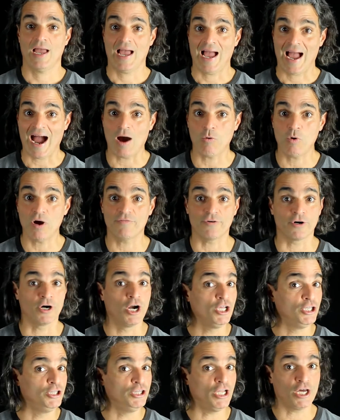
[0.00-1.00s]
However,
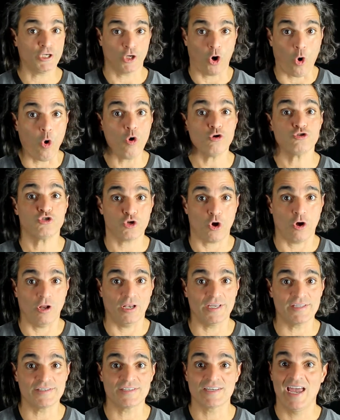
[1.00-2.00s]
not all
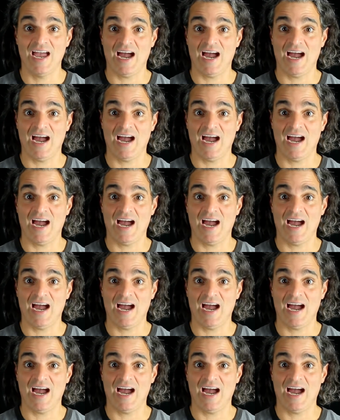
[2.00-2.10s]
solids